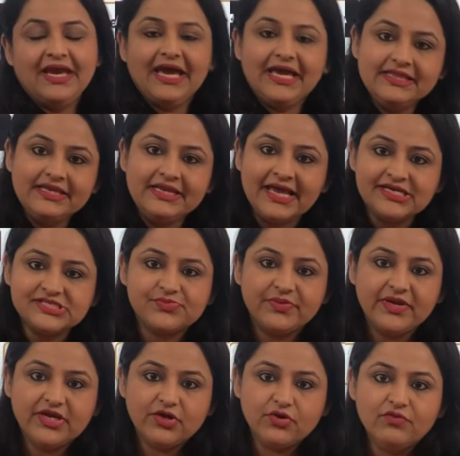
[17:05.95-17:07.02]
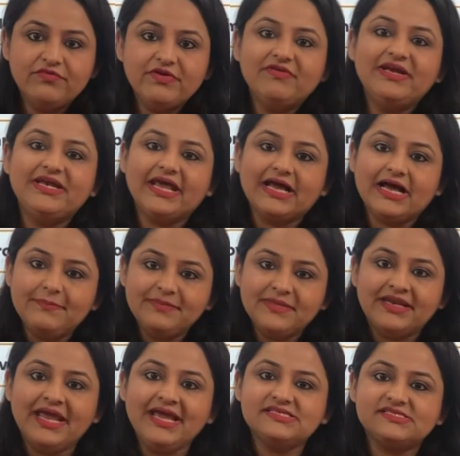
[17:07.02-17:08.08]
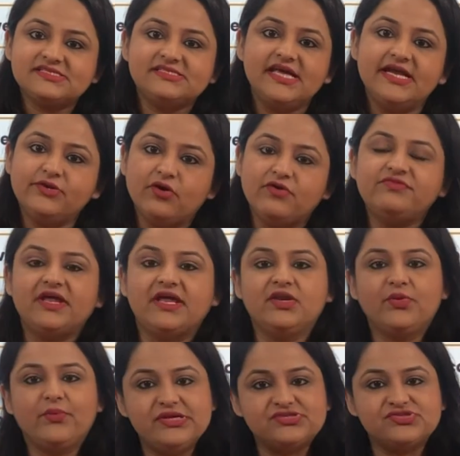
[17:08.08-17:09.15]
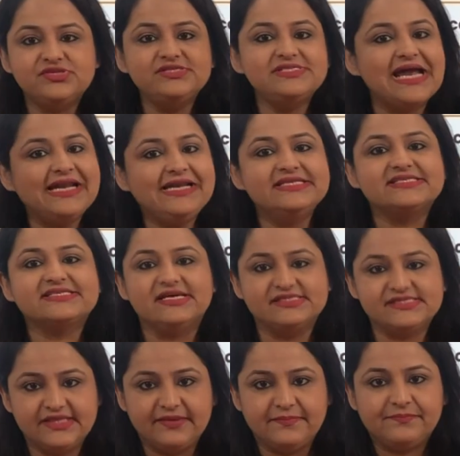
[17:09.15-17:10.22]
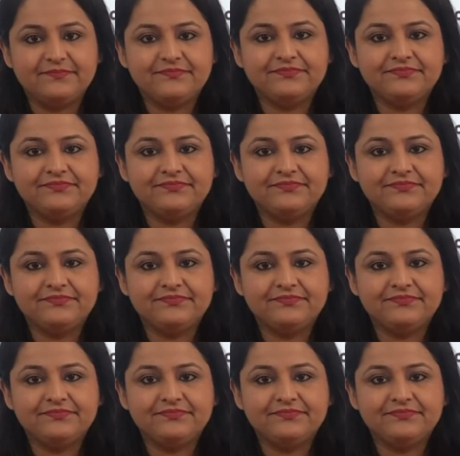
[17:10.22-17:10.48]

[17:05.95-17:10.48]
In the next video, we will take up the next set of 10 questions and discuss them.